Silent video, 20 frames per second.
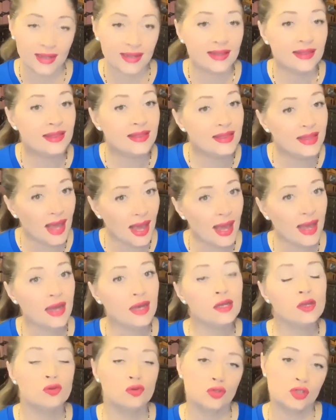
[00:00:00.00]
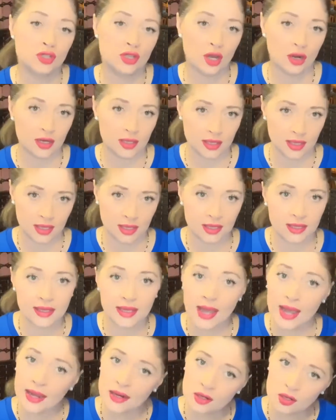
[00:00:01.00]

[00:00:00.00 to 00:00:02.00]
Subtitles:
then you starting, then you